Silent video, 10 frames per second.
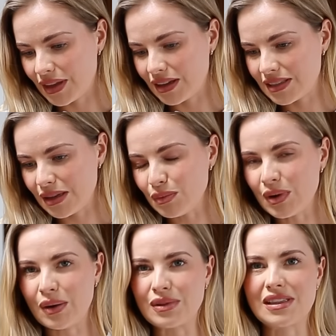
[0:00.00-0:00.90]
except when
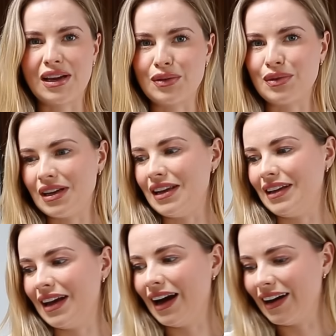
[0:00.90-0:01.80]
I was like really
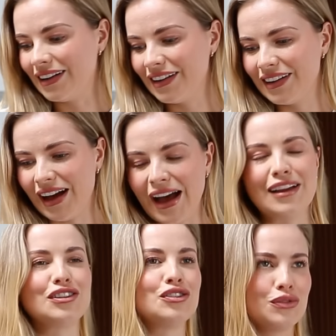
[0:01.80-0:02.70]
young.
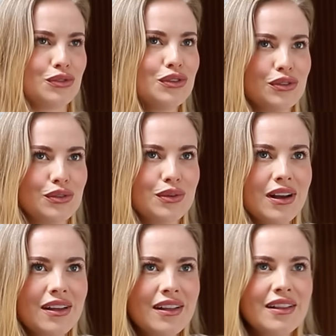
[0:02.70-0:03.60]
I drew
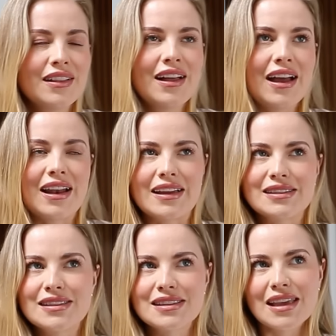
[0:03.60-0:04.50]
and like
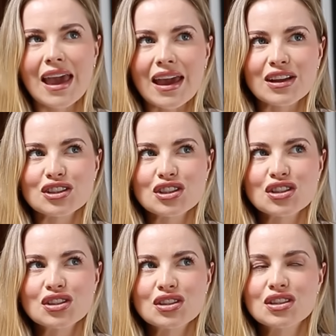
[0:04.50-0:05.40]

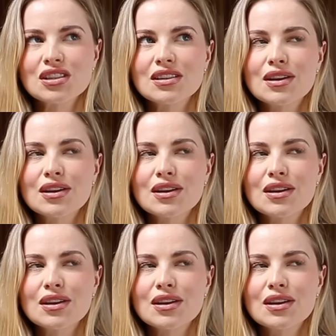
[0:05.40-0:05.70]
sketched.